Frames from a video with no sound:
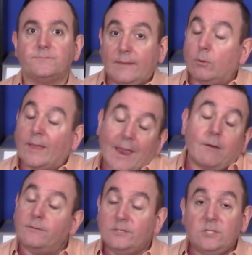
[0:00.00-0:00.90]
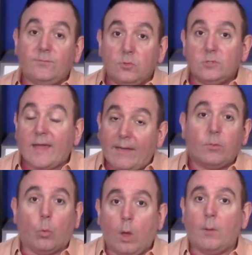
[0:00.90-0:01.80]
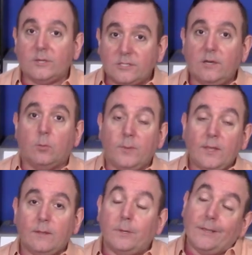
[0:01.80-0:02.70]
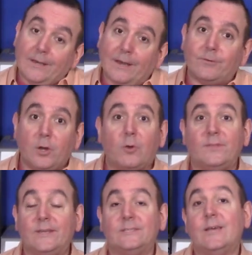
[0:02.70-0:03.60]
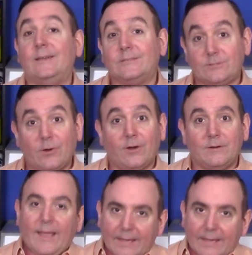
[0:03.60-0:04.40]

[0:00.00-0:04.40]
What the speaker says: They don't carry the G Fuels at the Walmarts near me, but you never know if they decide to start.